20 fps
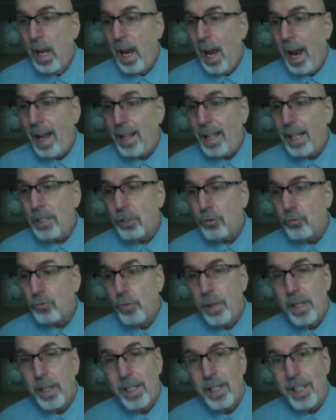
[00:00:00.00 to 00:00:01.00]
And that's
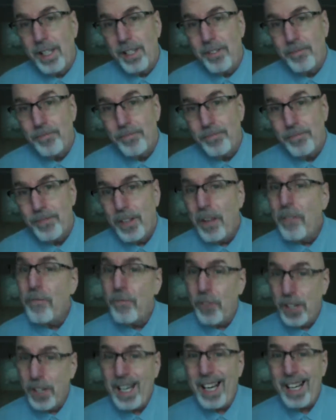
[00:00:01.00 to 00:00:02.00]
really
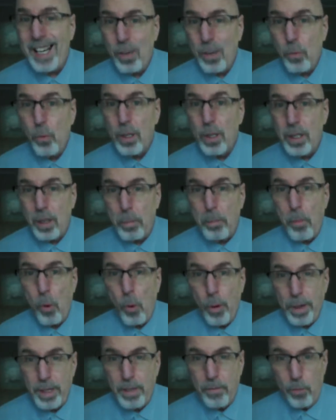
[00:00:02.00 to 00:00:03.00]
forgetting what the
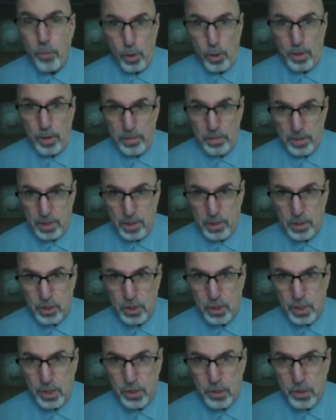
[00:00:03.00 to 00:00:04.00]
point of all of this
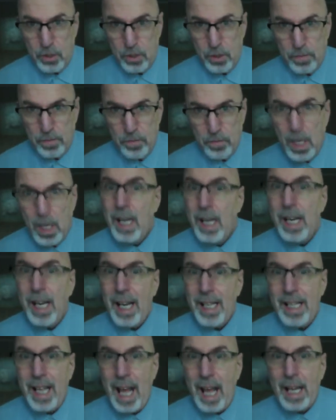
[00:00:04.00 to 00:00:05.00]
is
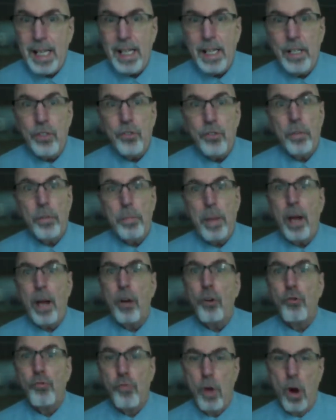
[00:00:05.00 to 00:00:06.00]
and that is about
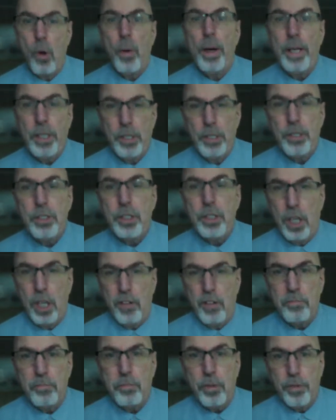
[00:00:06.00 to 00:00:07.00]
growing
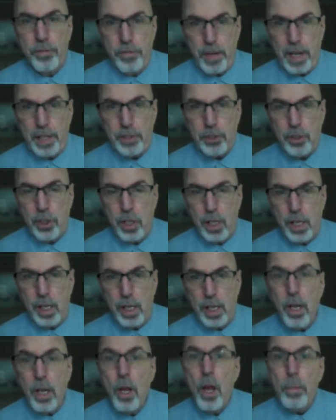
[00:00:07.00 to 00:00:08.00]
yourself professionally,
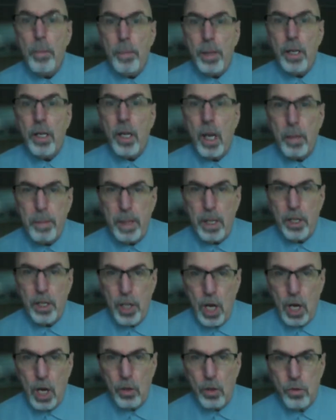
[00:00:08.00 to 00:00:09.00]
becoming
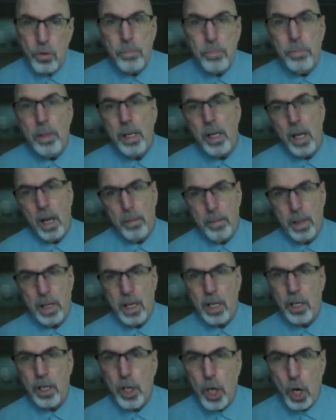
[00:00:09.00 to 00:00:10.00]
known, becoming
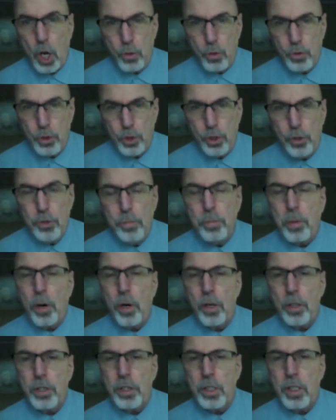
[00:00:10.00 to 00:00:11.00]
a go to
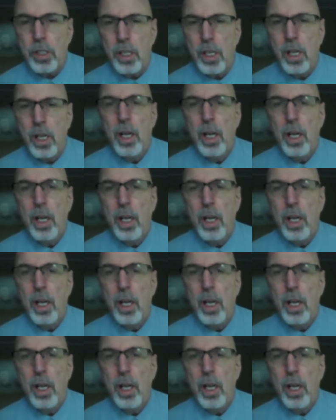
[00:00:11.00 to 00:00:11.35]
person